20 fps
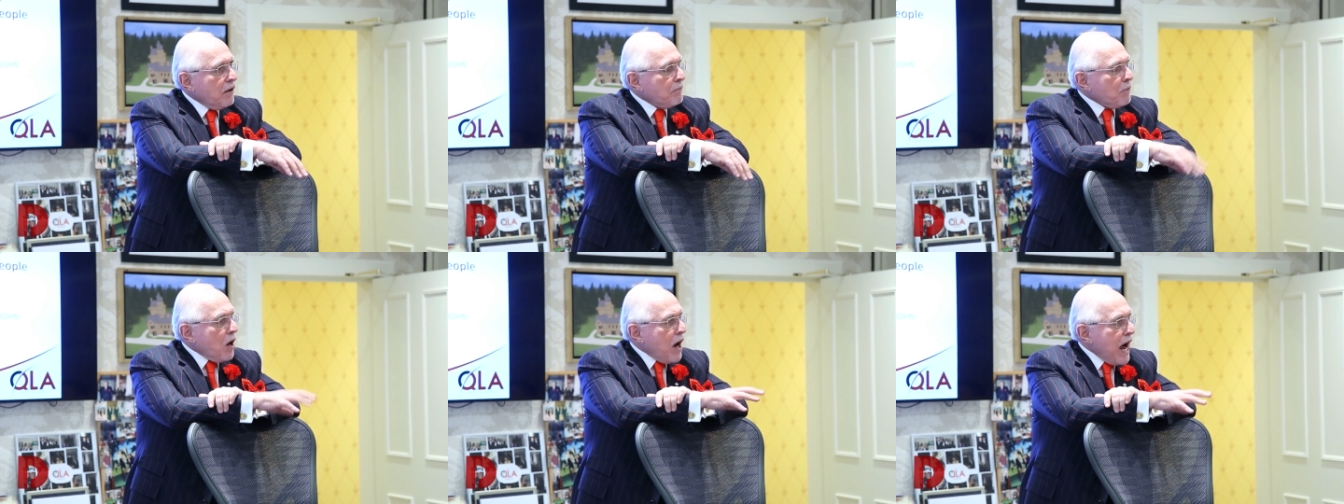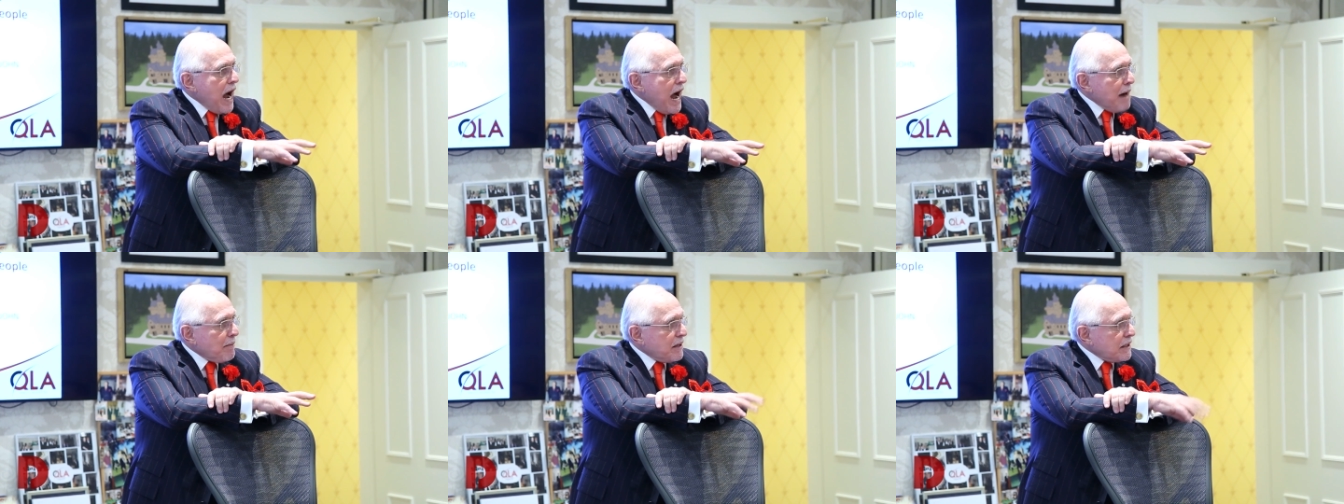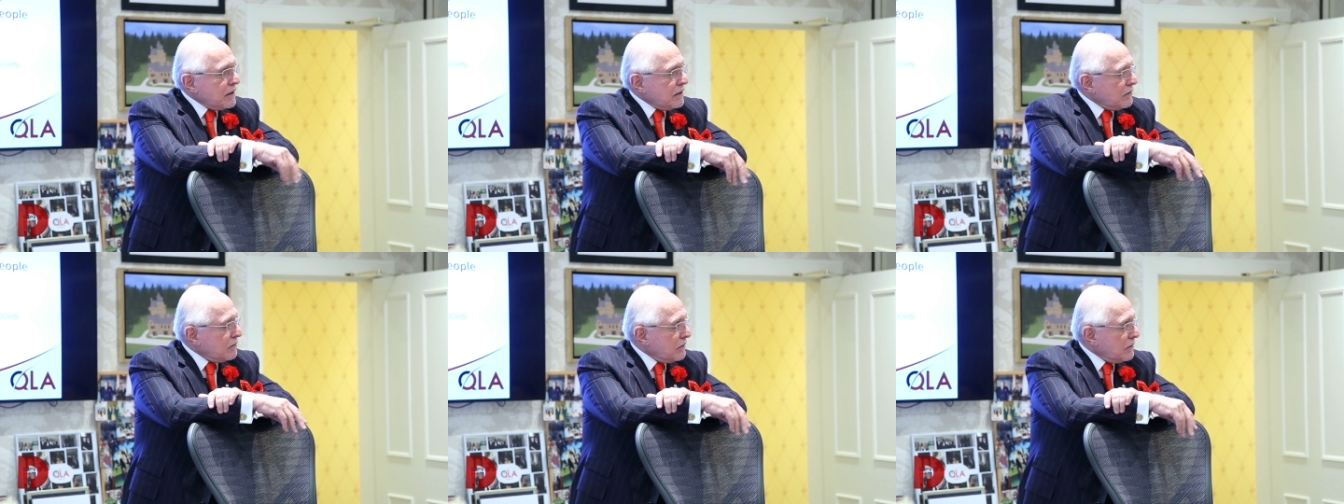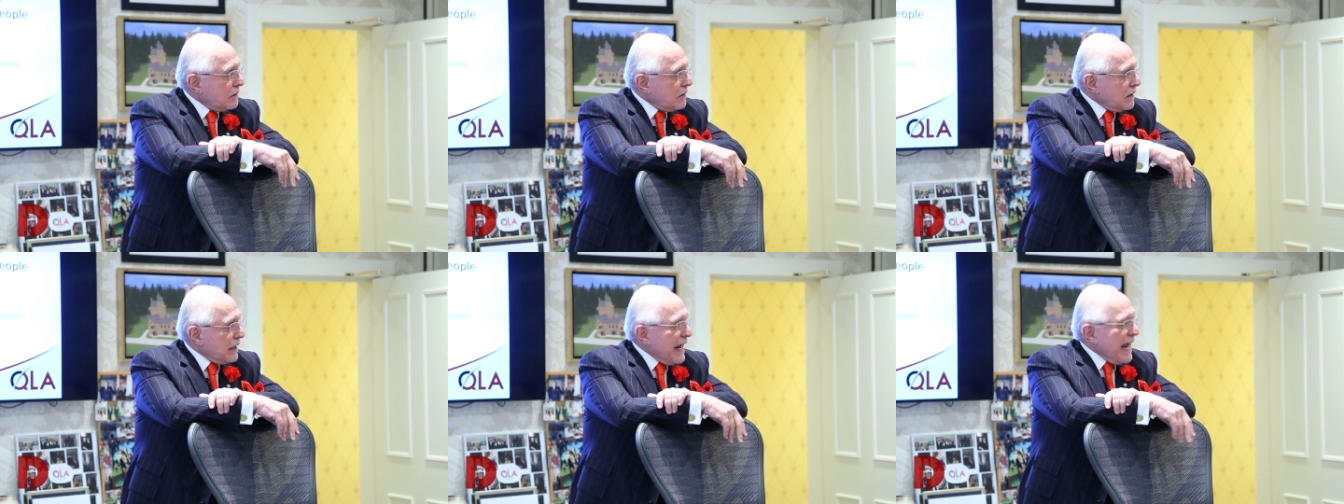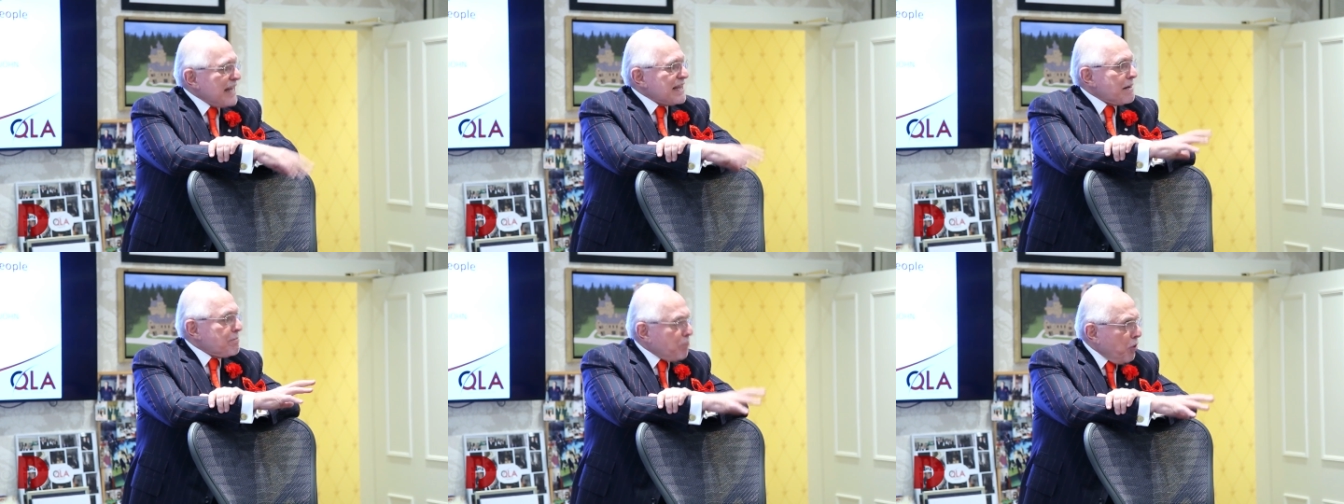Muhammad,
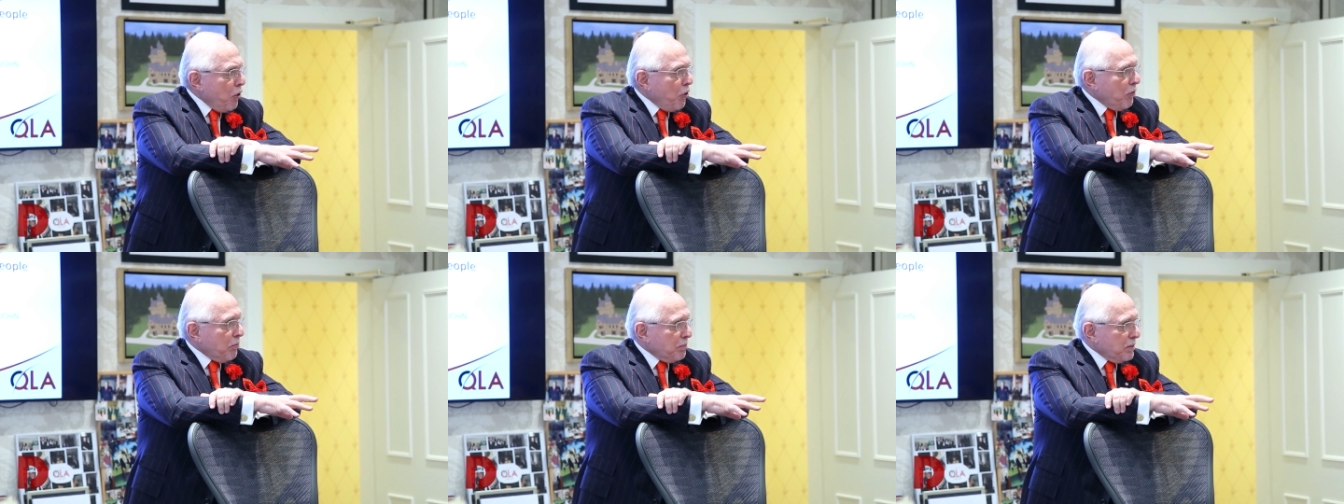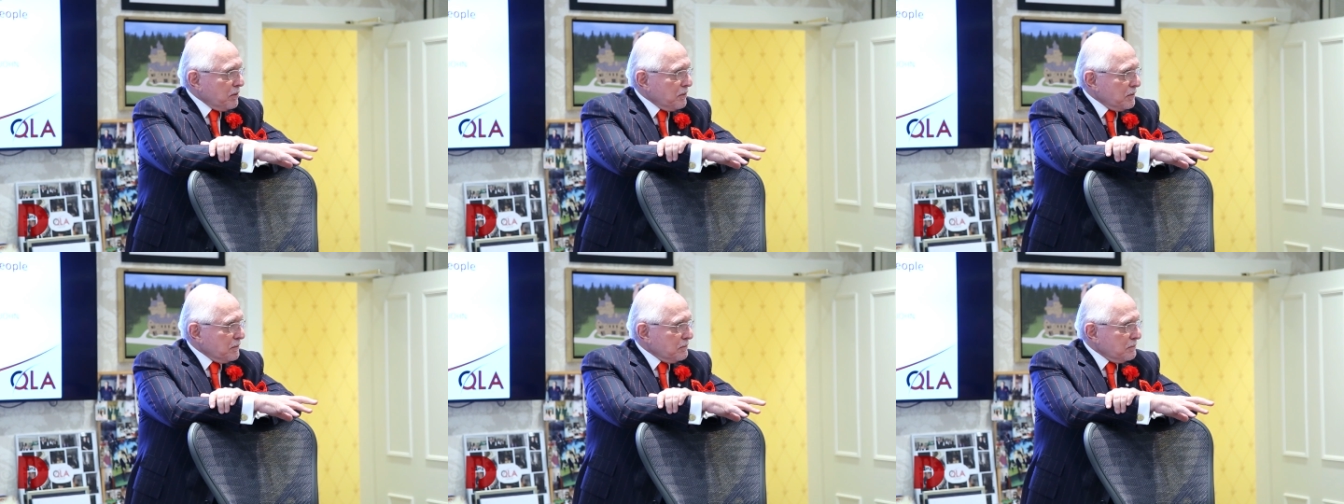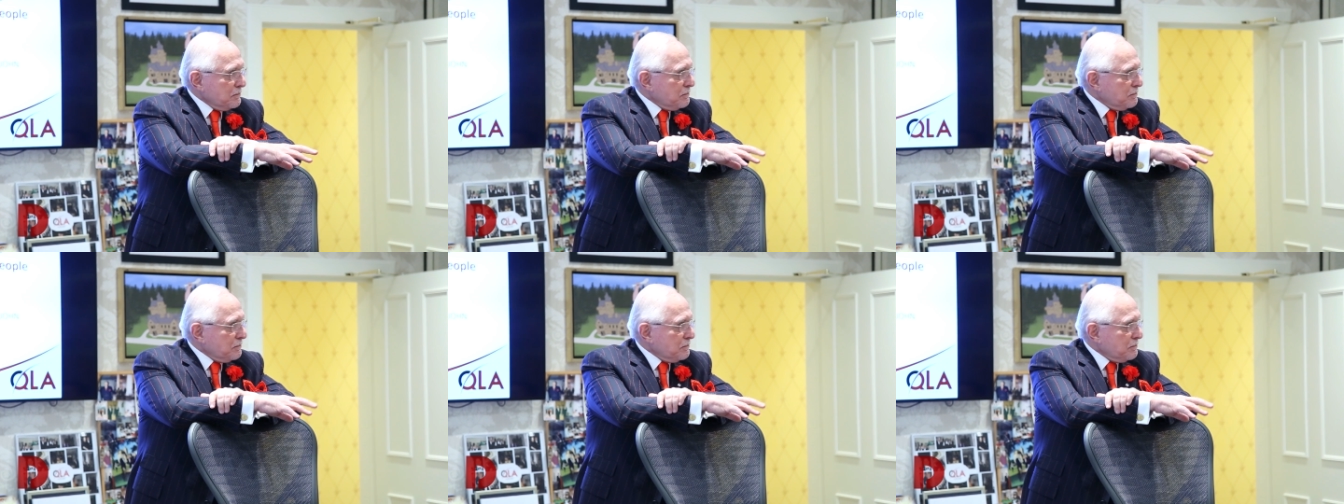and the Pope.